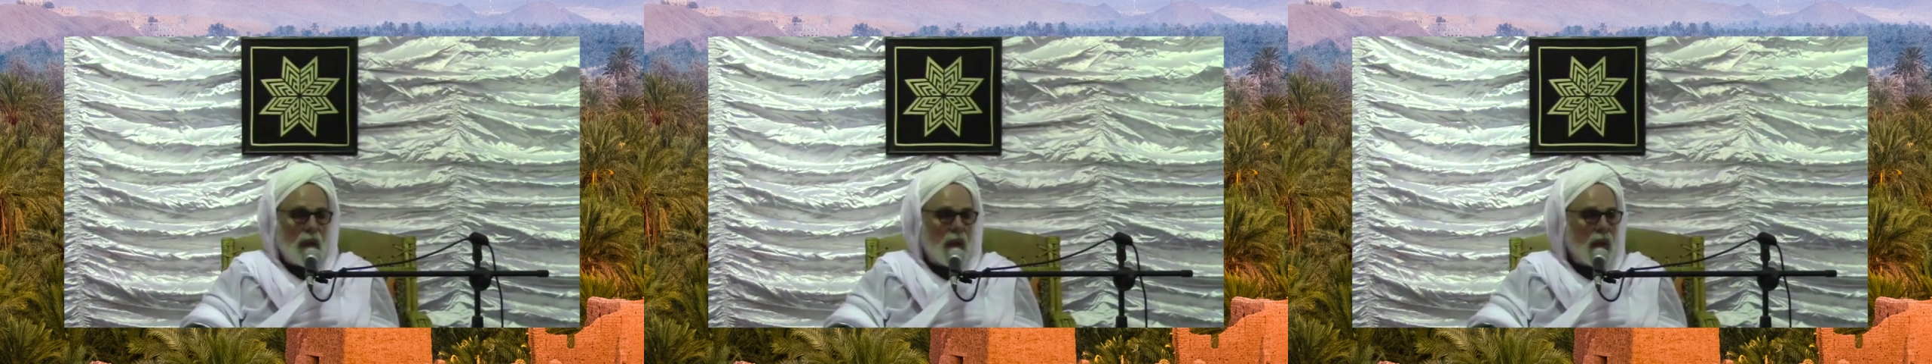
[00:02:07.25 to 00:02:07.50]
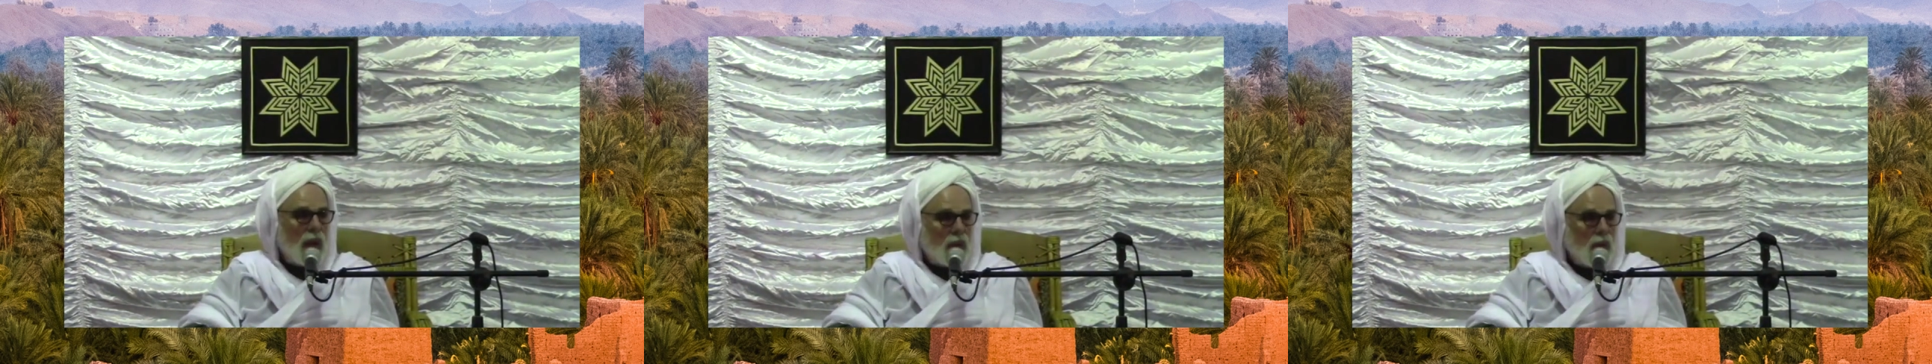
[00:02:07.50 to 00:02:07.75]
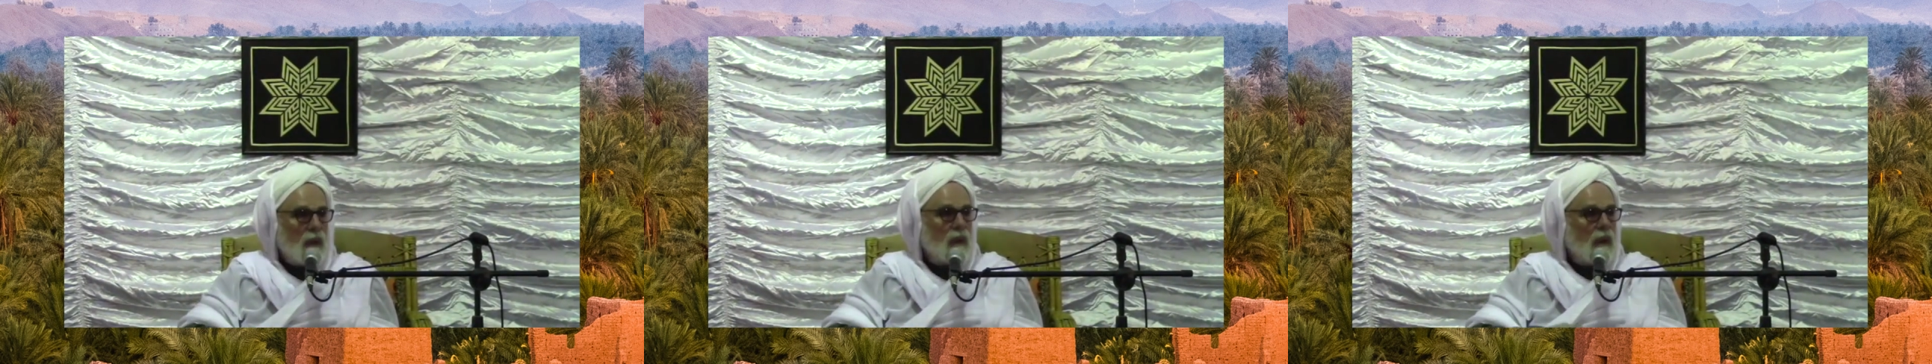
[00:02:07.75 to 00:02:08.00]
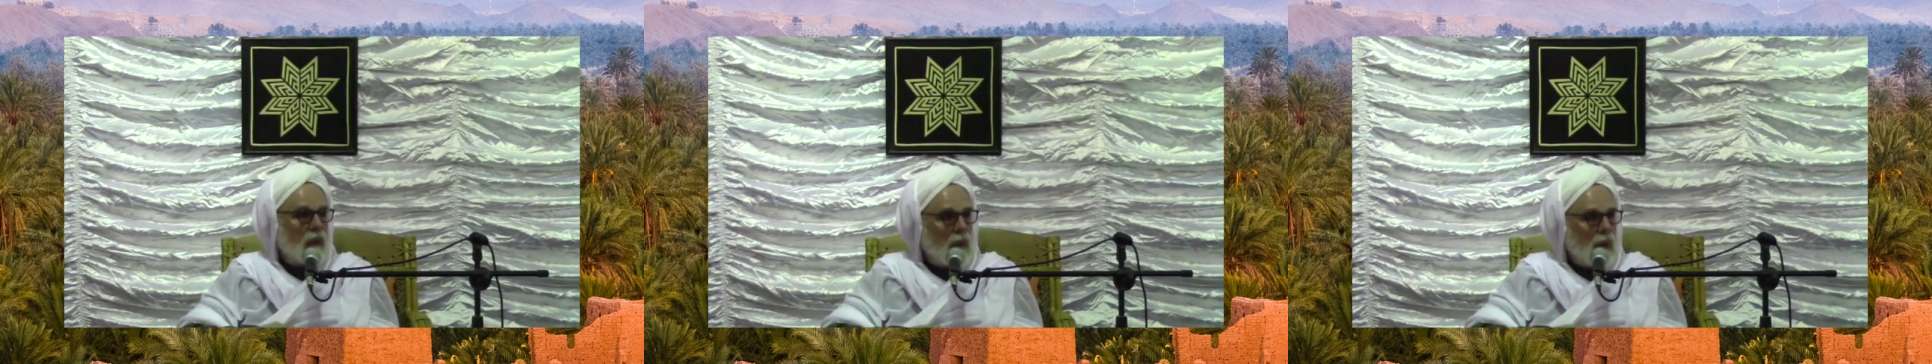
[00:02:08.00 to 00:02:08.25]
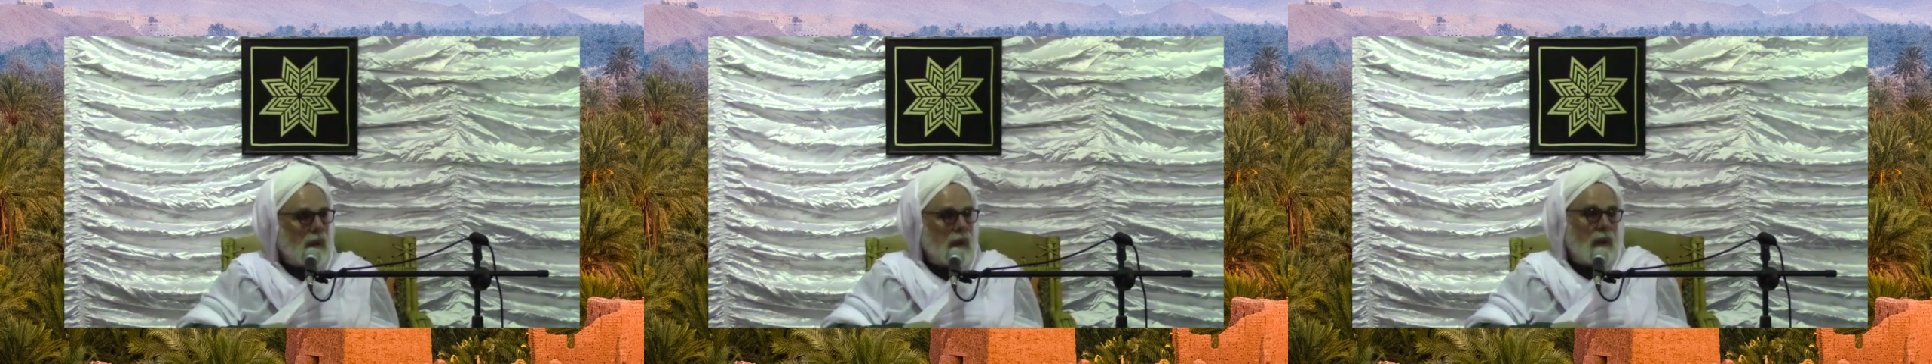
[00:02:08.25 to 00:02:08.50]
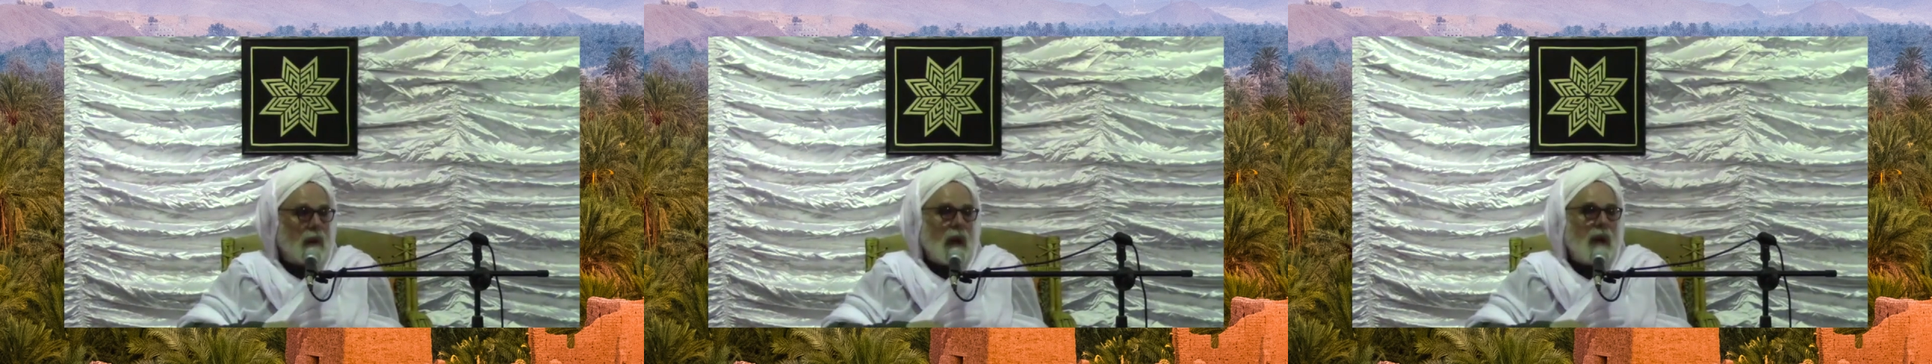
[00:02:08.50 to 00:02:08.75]
And I told her,
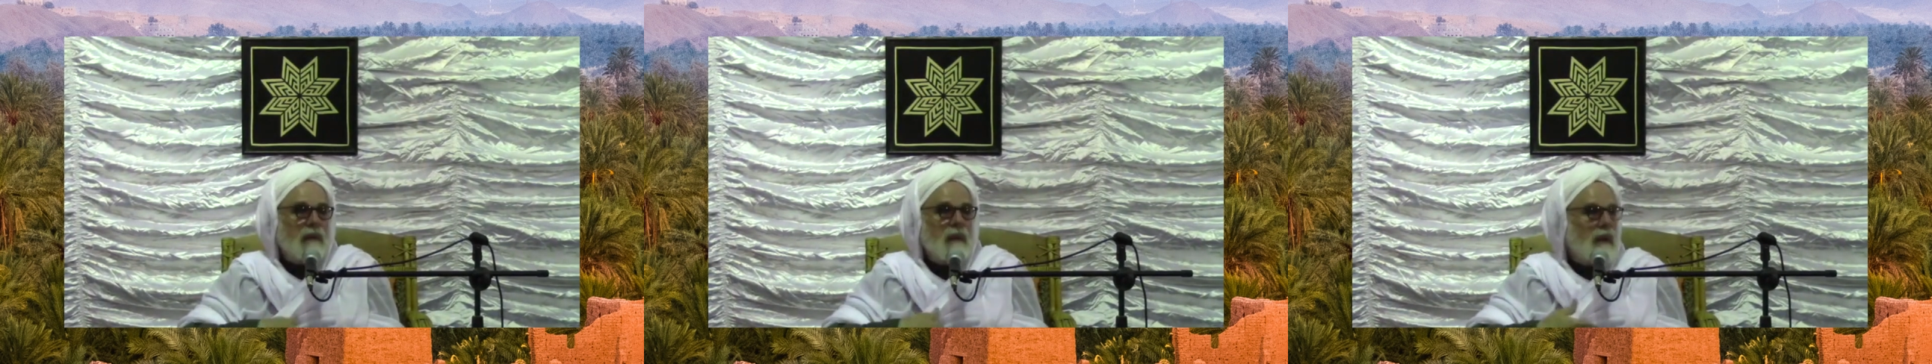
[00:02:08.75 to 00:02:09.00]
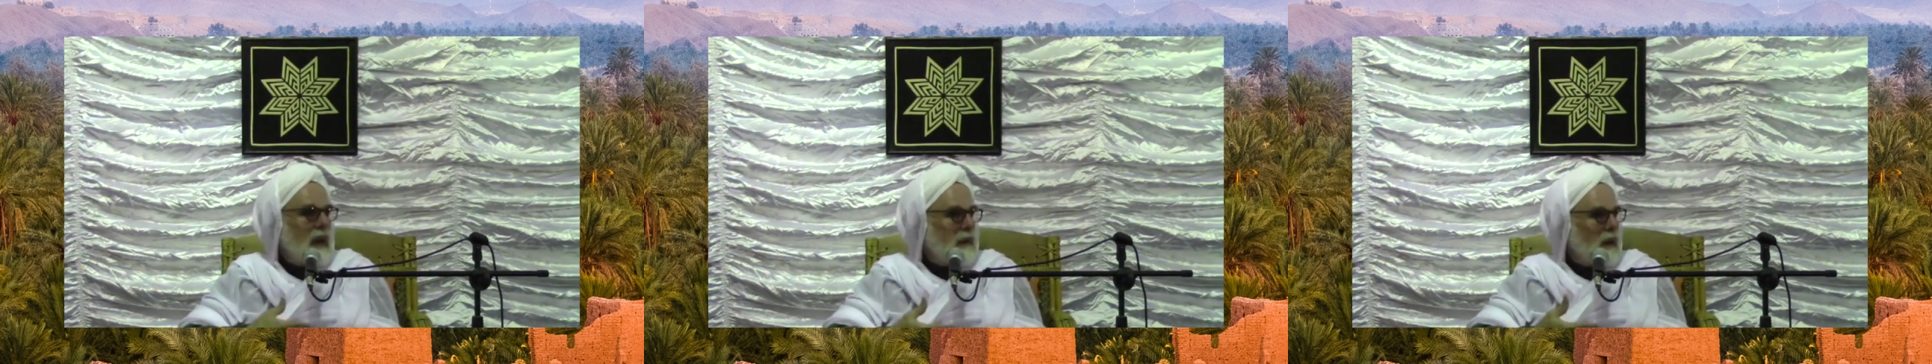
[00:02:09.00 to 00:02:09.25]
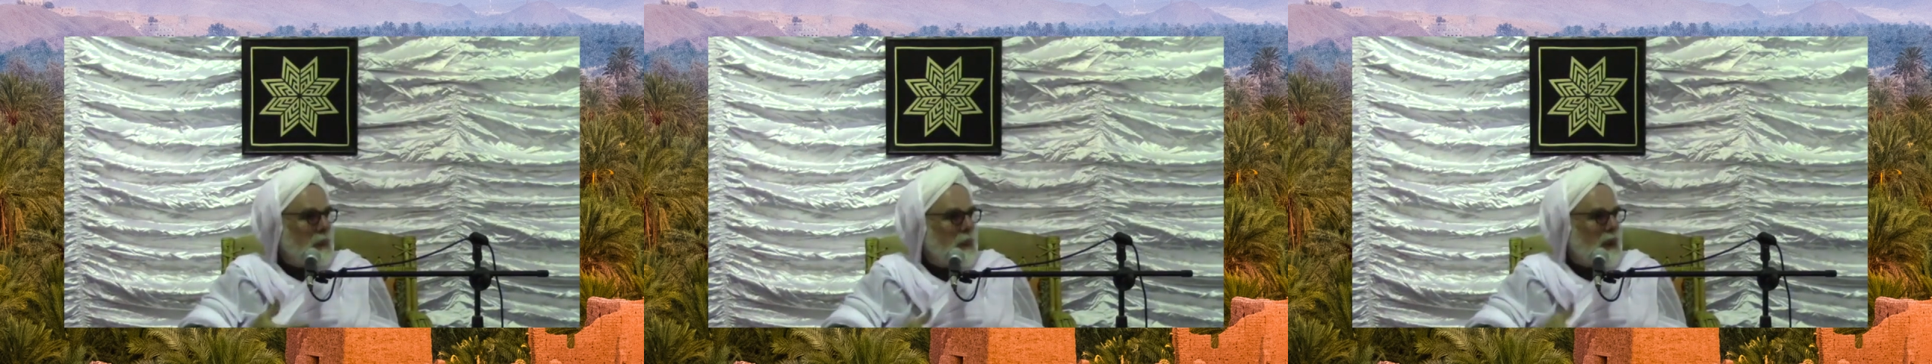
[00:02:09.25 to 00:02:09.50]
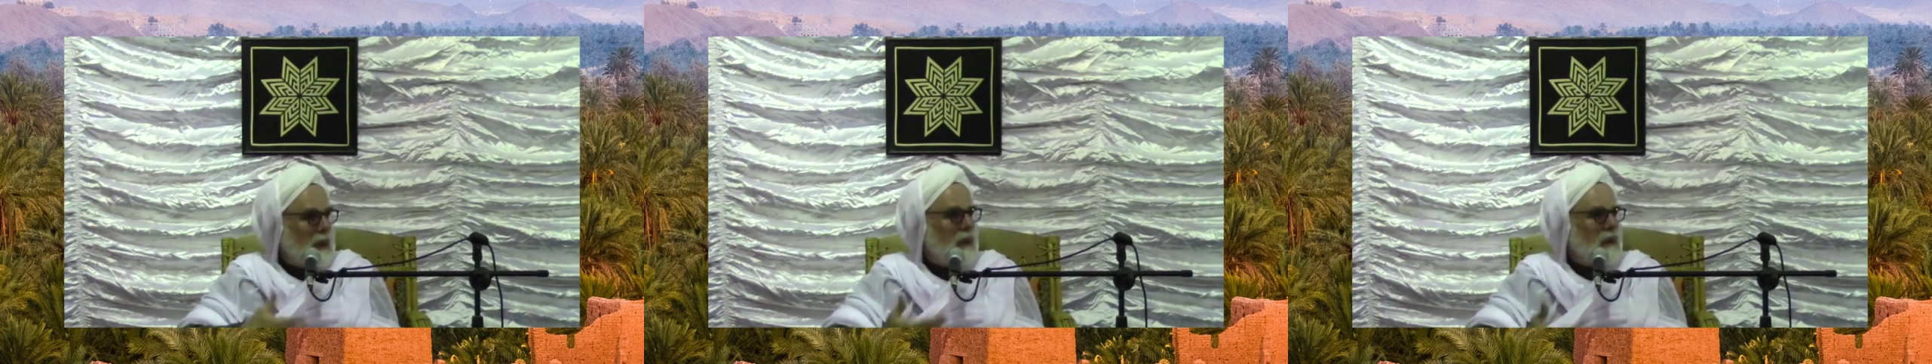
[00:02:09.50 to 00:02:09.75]
I've never been